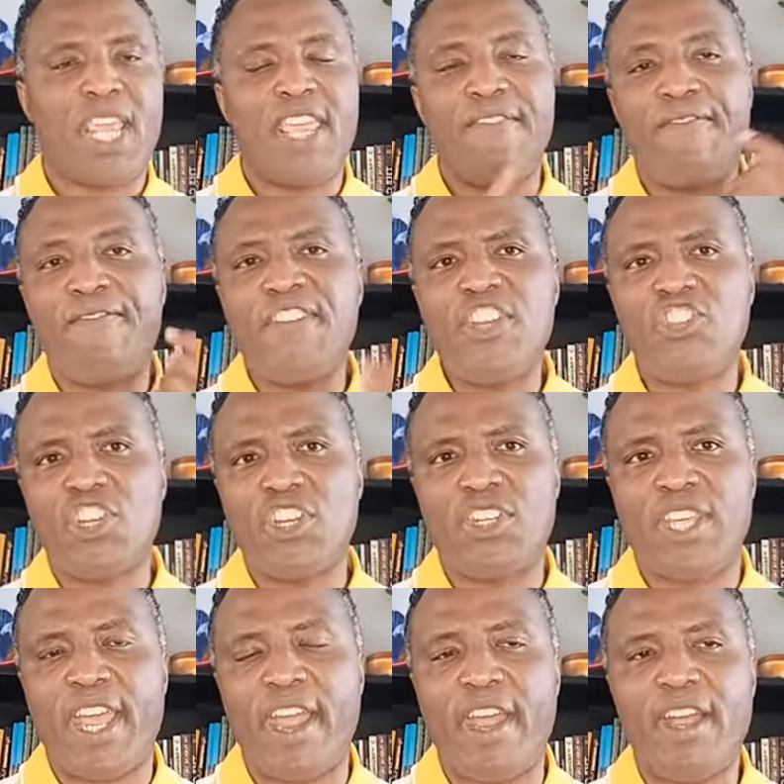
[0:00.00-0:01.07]
He featured
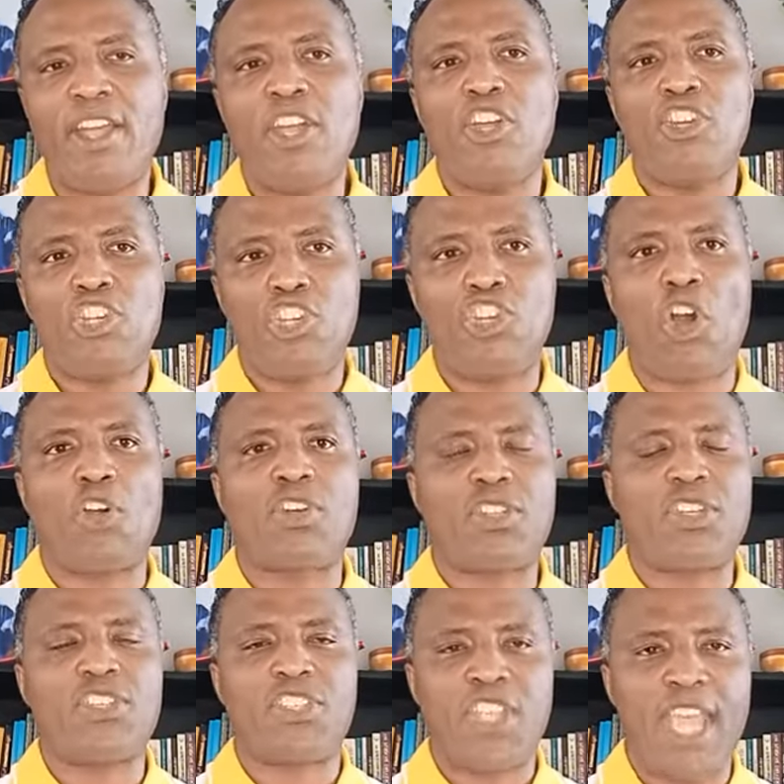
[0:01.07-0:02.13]
there.
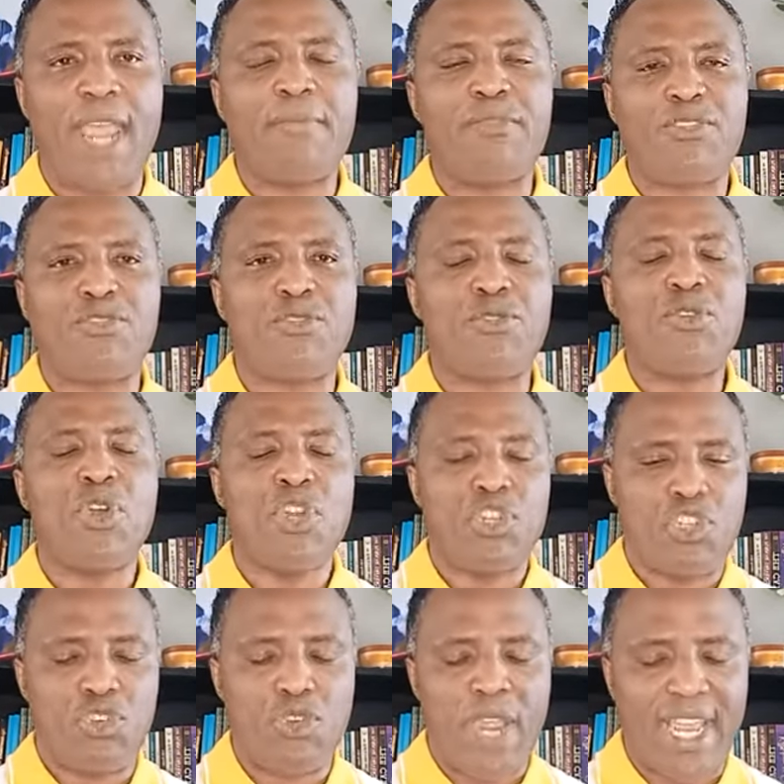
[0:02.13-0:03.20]
Doctors came through
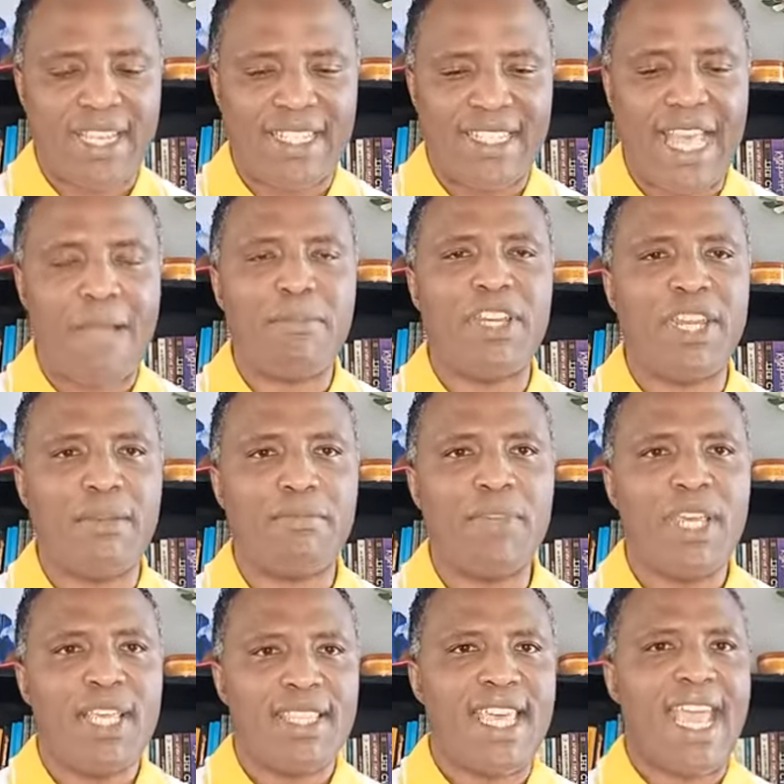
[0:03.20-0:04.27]
to examine him.
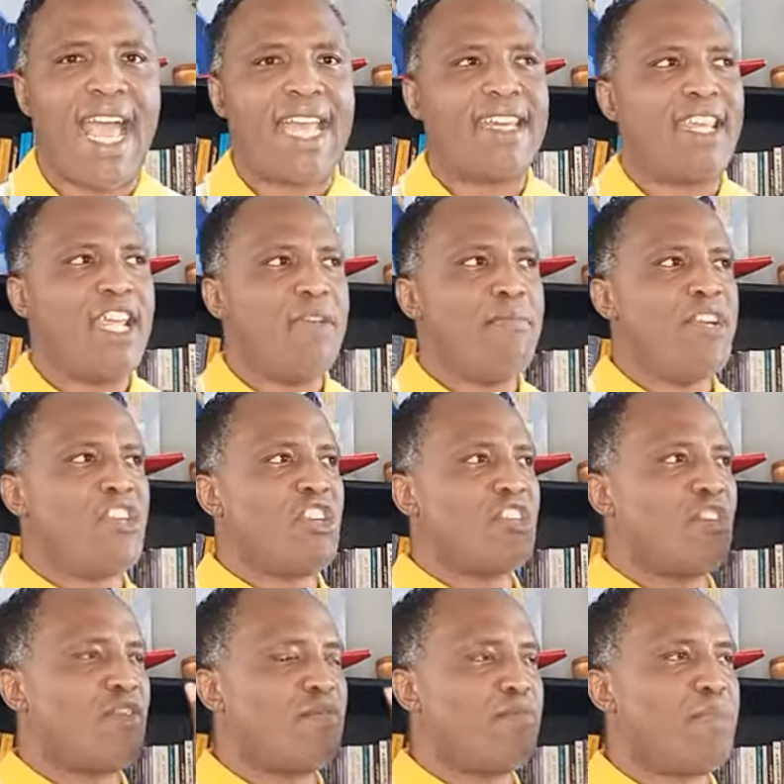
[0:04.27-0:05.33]
They had
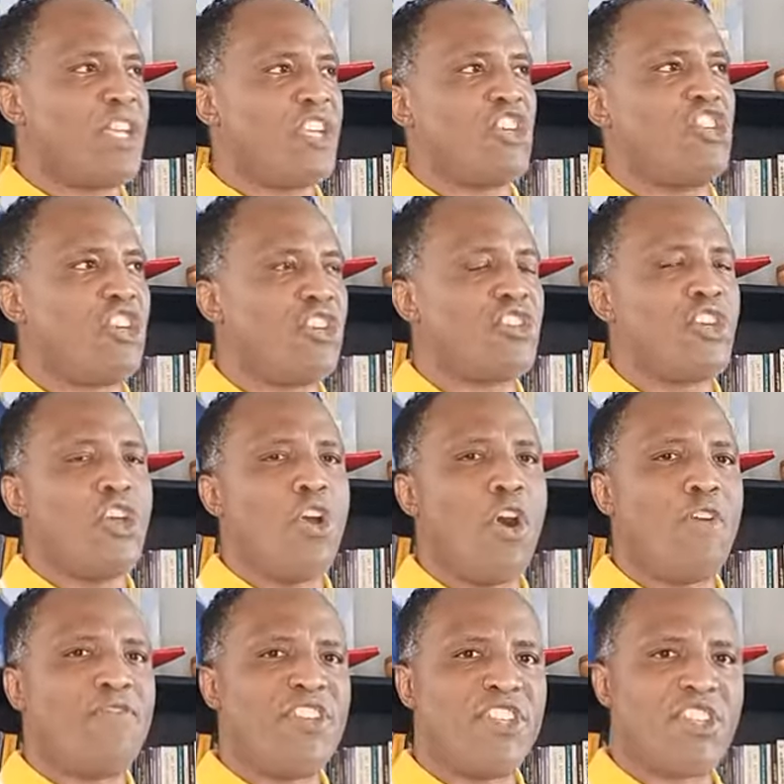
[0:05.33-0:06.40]
images of pictures
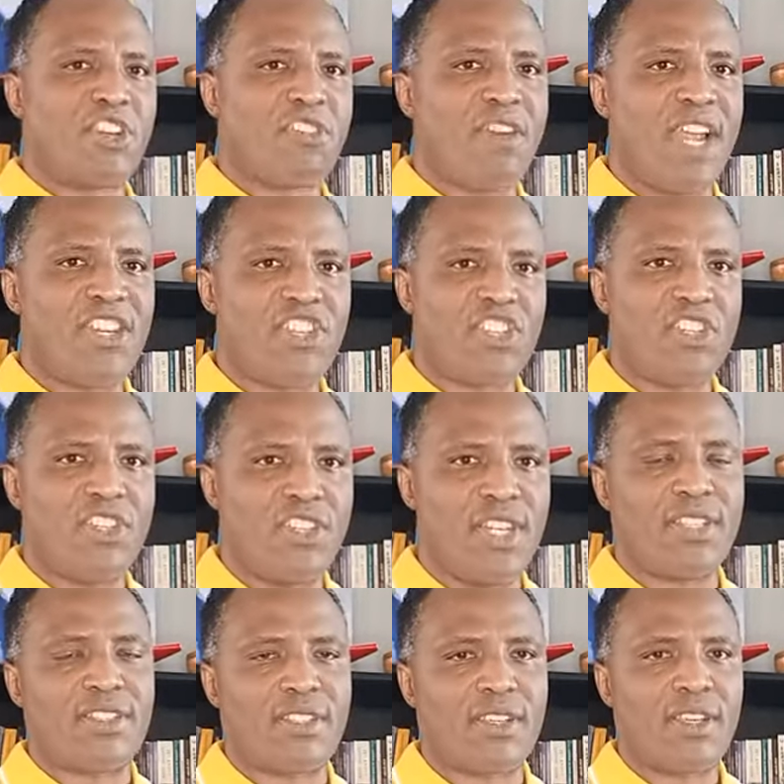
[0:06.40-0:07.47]
of his crushed
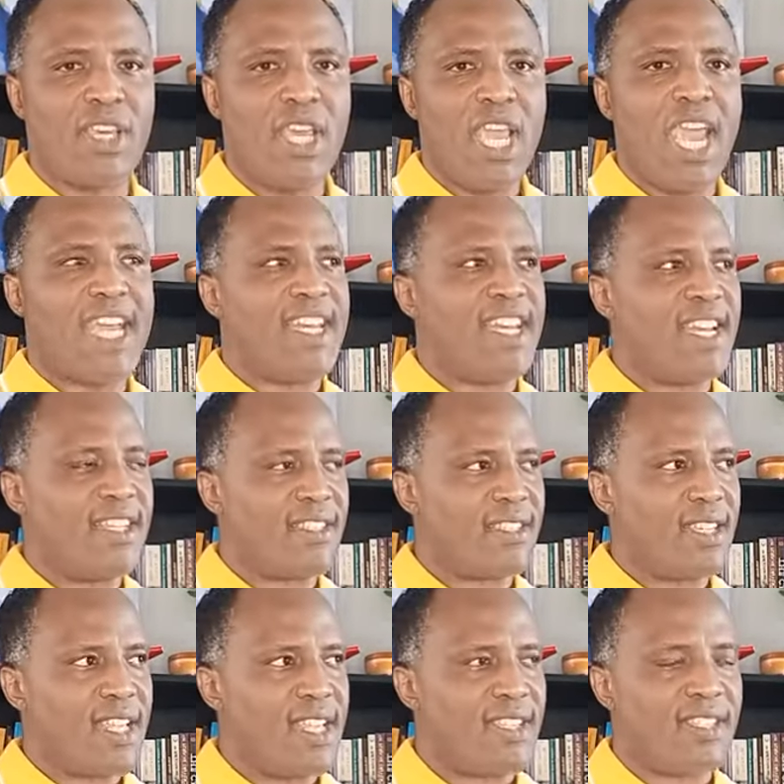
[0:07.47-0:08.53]
disc and
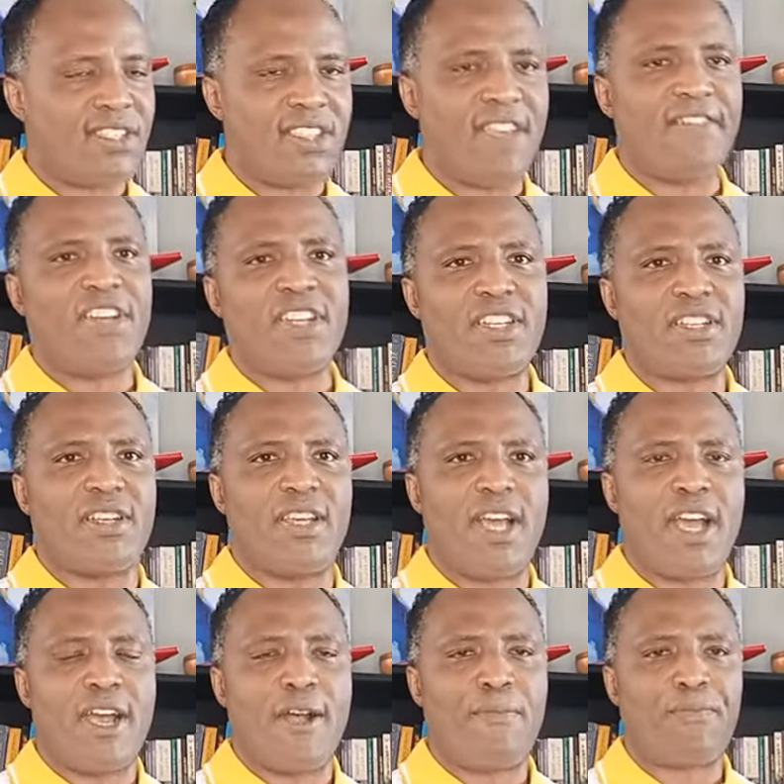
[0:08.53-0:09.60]
his, his severed
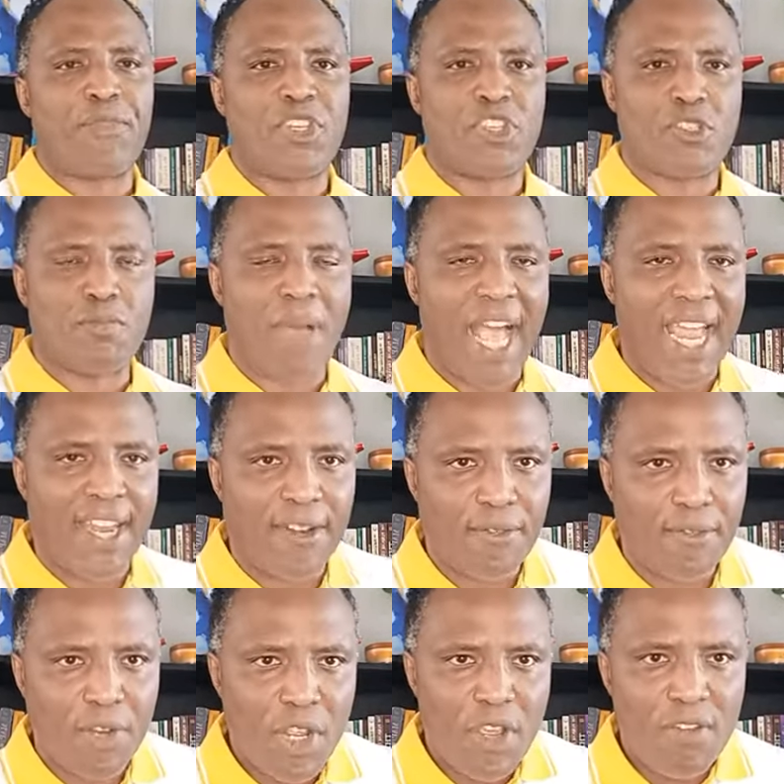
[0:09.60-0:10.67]
um, spine
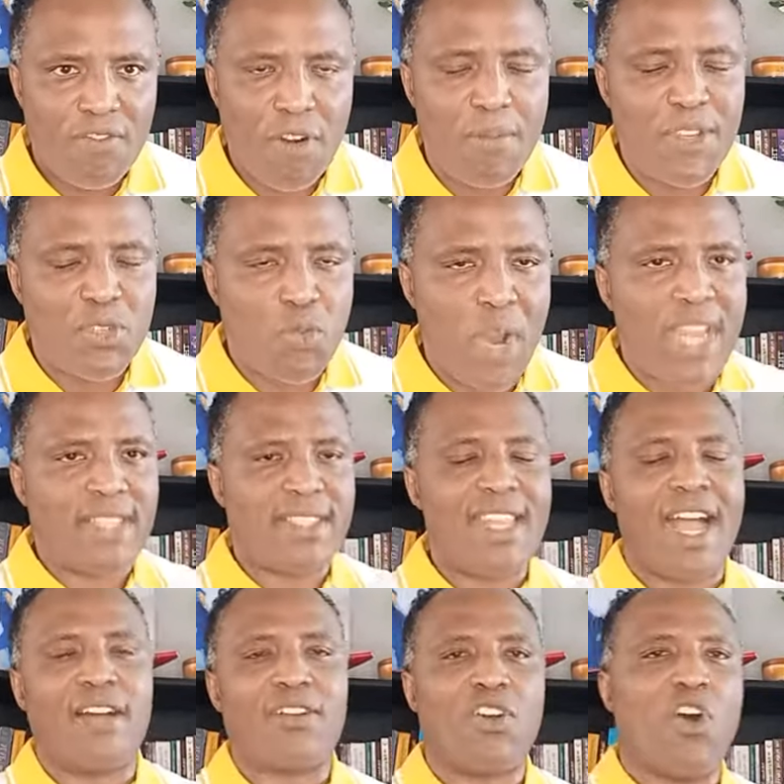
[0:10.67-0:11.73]
from his waist
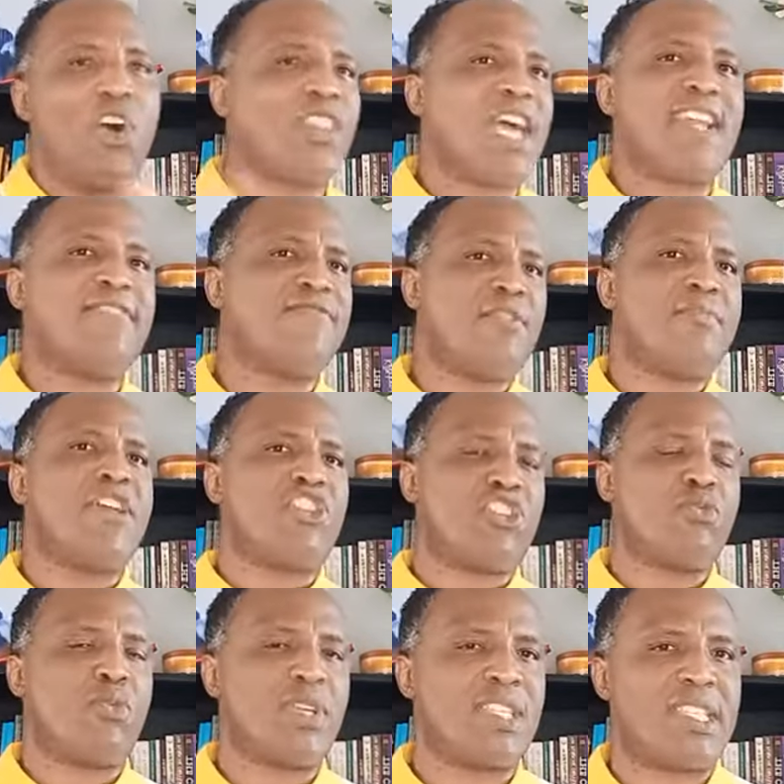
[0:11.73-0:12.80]
down. All that
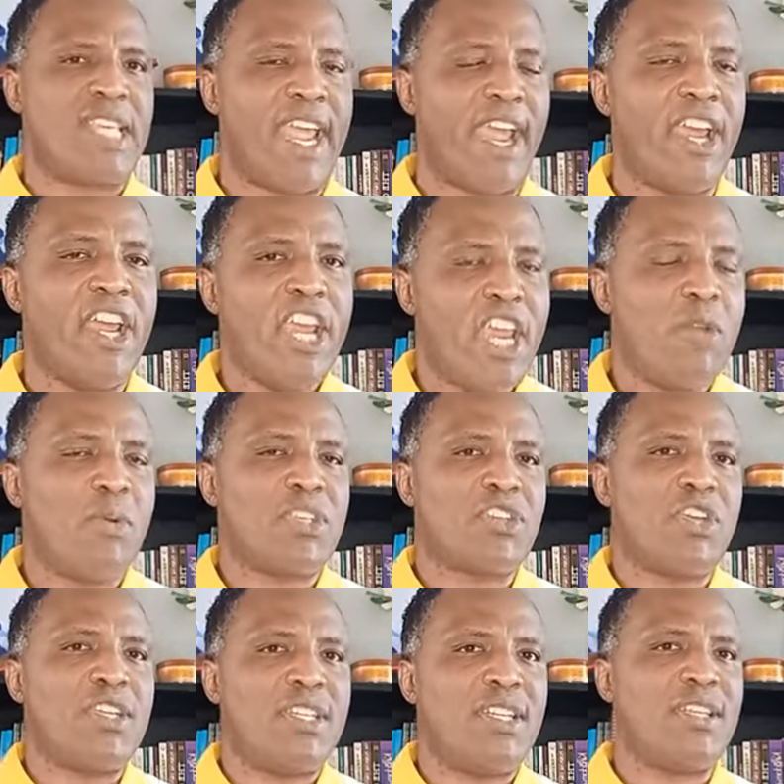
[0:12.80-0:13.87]
information was there. He was
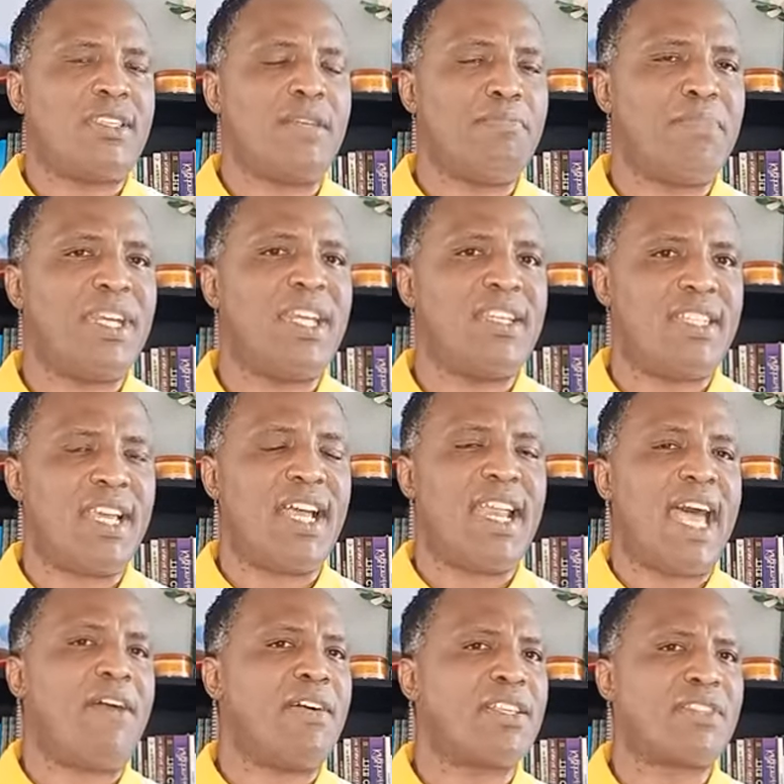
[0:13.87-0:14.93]
on disability
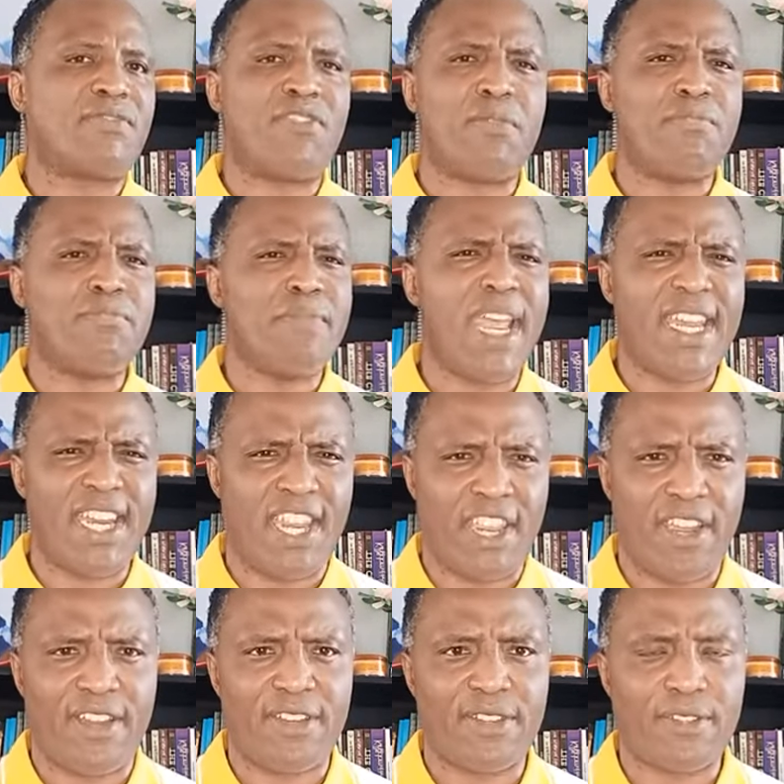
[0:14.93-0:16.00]
allowance for many
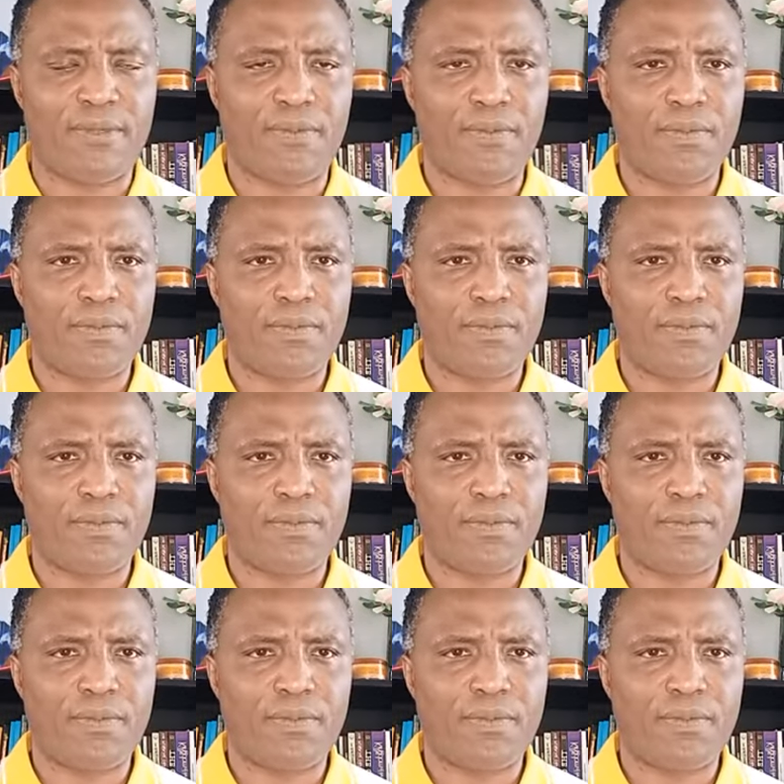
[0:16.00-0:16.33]
years.